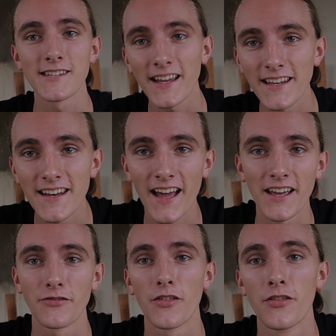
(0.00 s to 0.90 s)
second
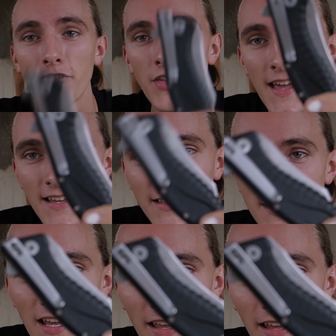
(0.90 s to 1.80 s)
knife.
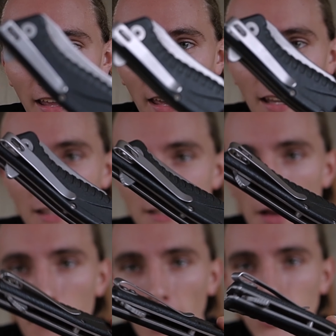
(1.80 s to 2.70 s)
This
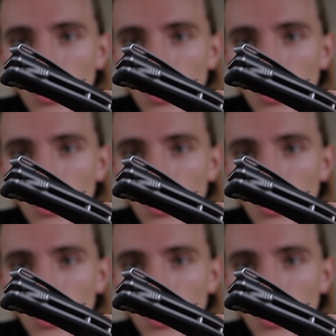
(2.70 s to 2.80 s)
is my